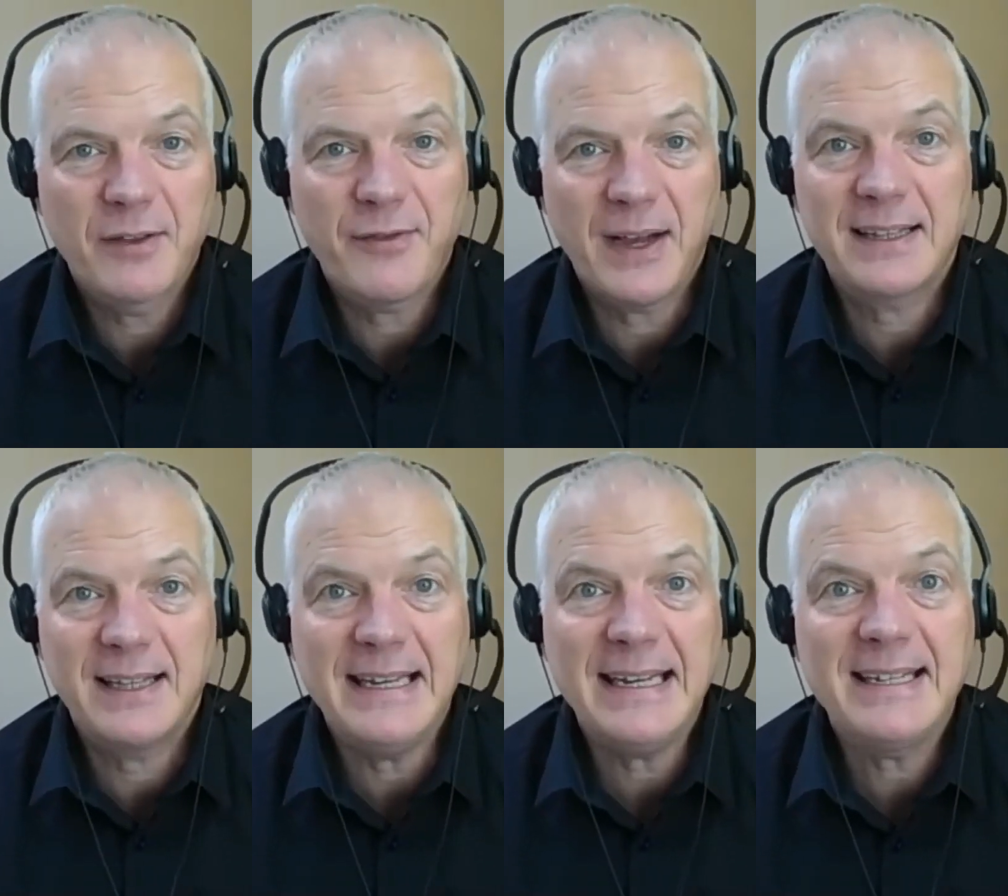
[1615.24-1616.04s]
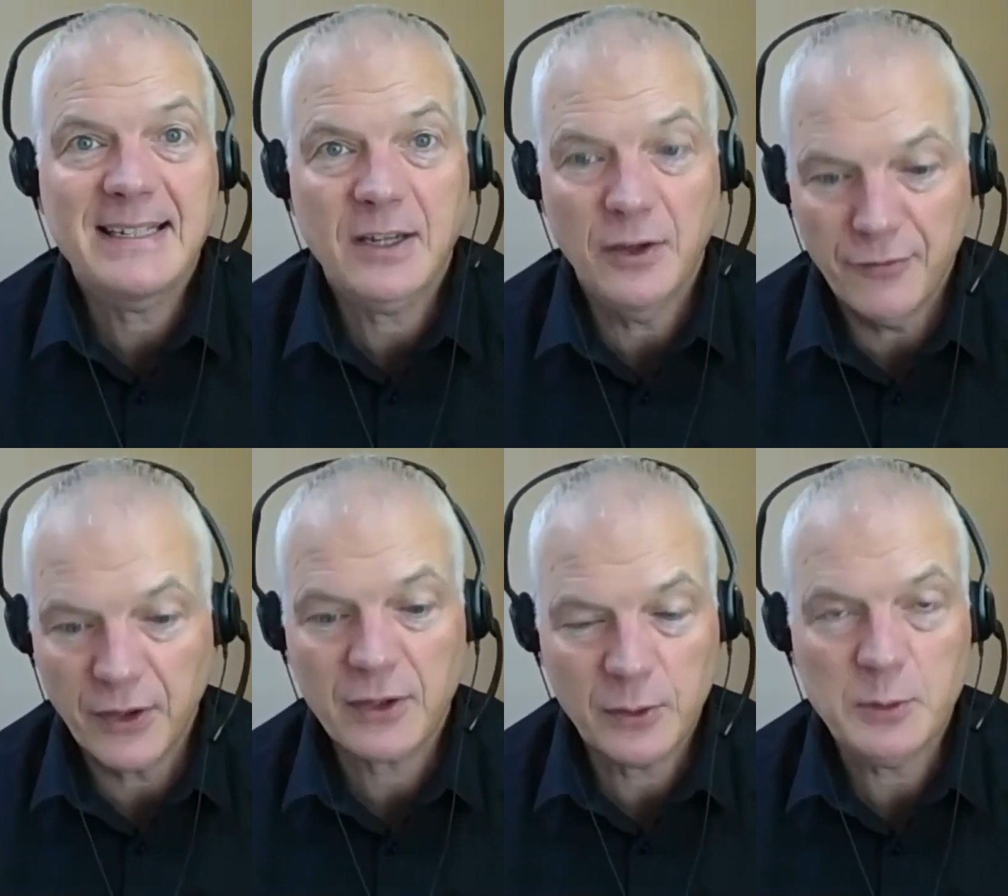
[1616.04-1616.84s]
fact they need to
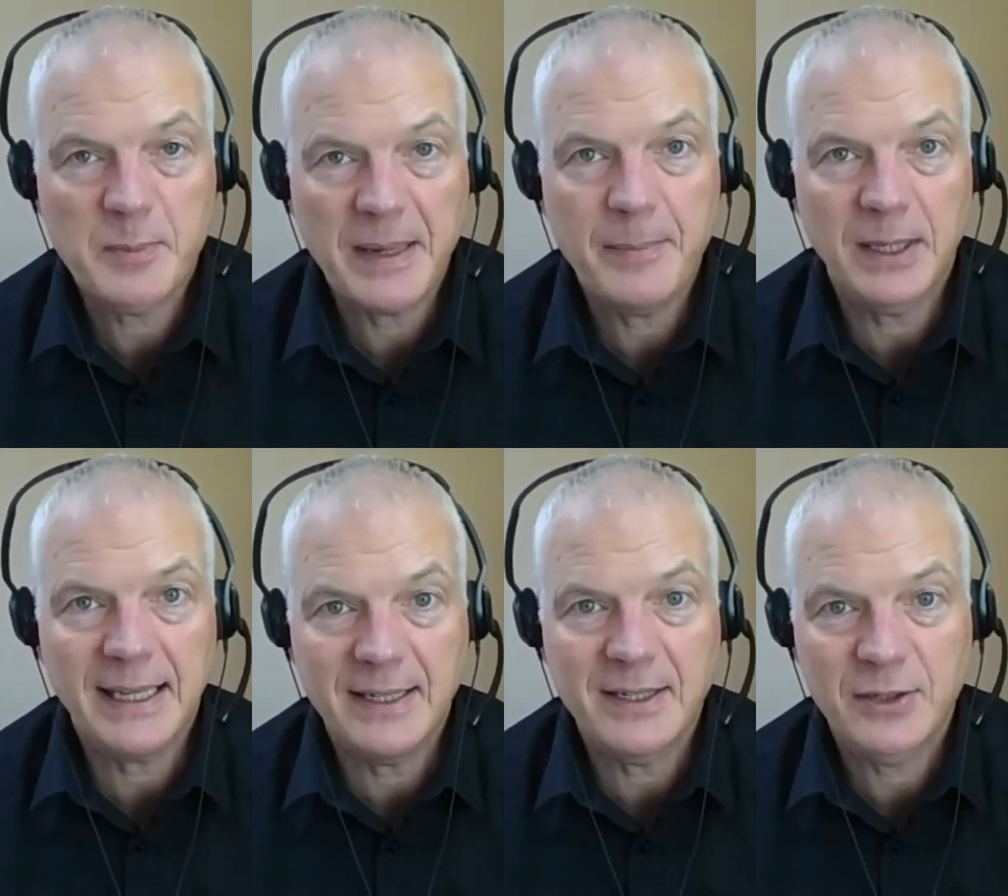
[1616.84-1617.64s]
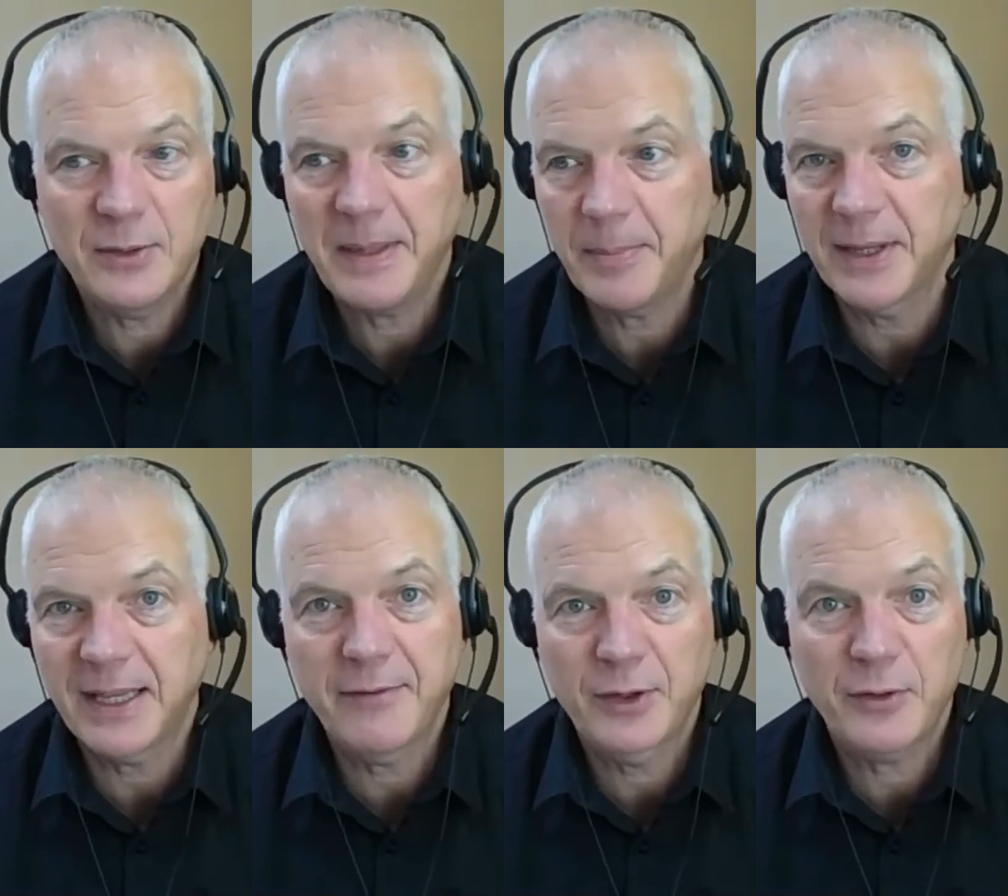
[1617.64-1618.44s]
convert those people into people
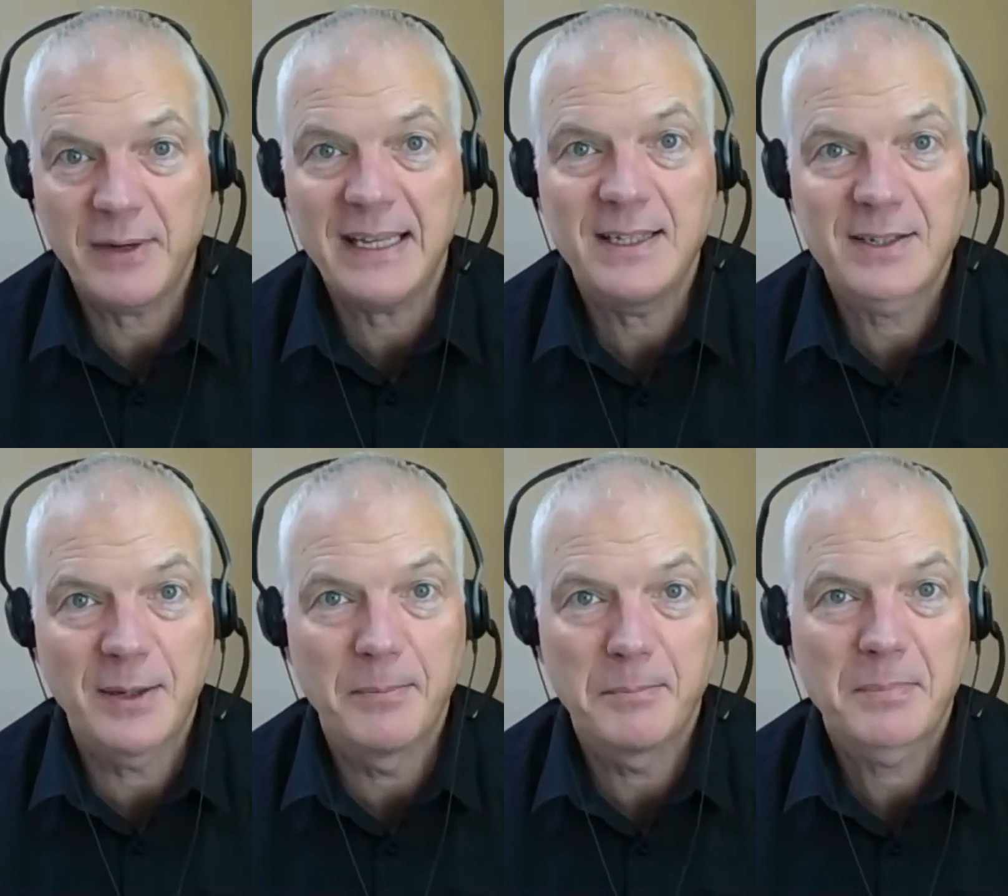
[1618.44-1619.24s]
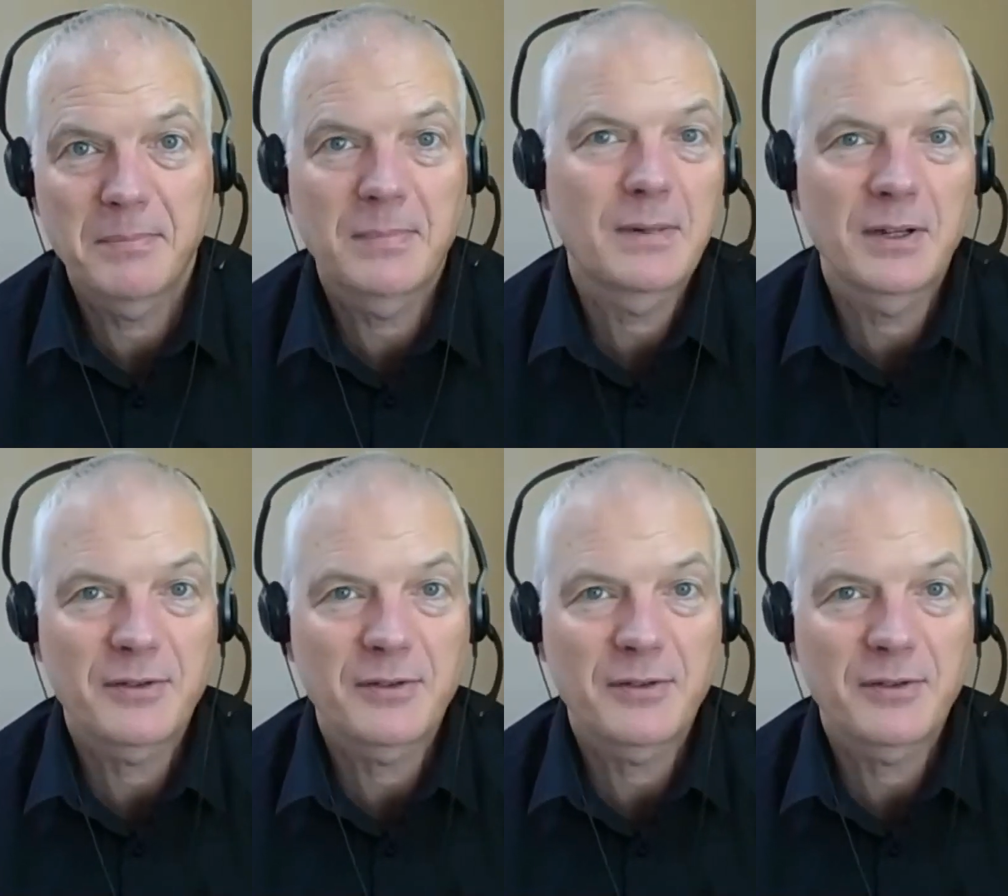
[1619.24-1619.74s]
that have agreed some yeah.